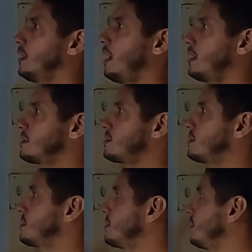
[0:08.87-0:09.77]

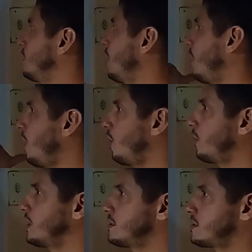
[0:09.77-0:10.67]
As
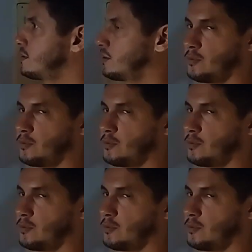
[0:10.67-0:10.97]
always,